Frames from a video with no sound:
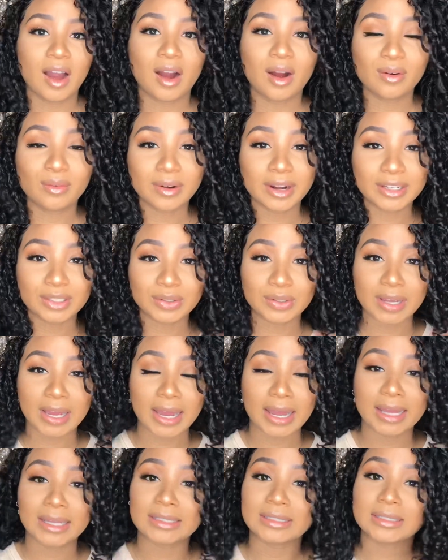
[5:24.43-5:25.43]
Alright, you
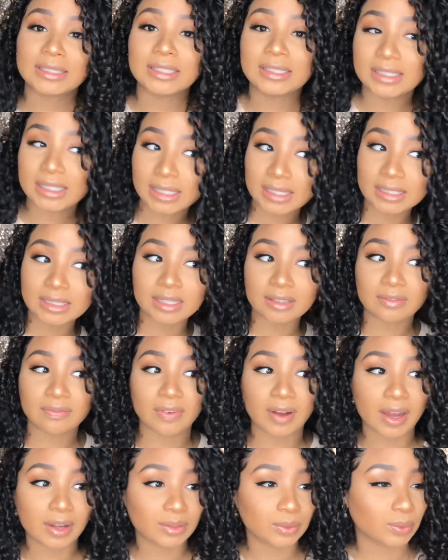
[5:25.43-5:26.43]
guys, this is the
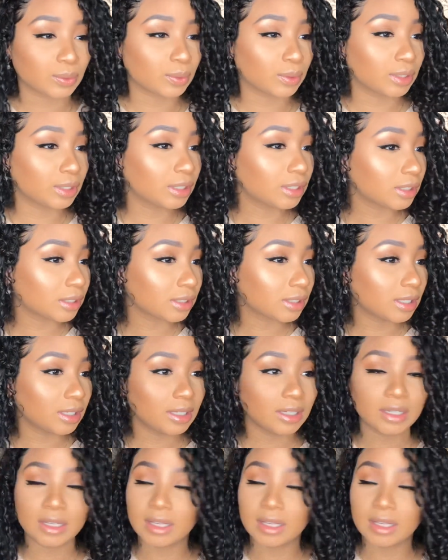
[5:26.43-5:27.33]
final look.